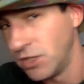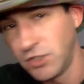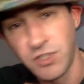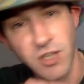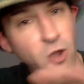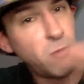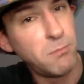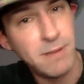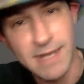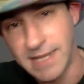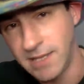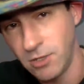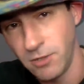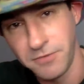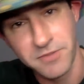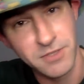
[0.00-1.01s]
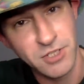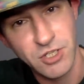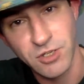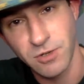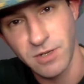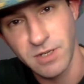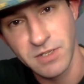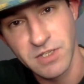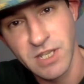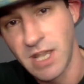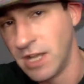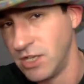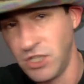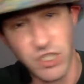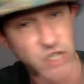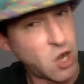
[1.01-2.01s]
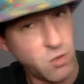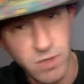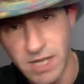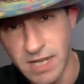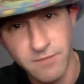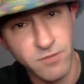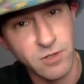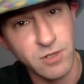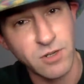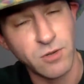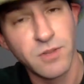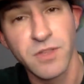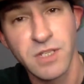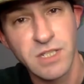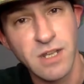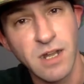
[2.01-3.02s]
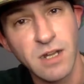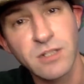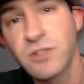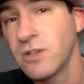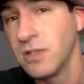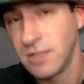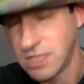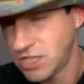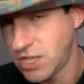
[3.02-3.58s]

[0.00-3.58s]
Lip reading: don't buy health insurance, don't ever go to the doctor,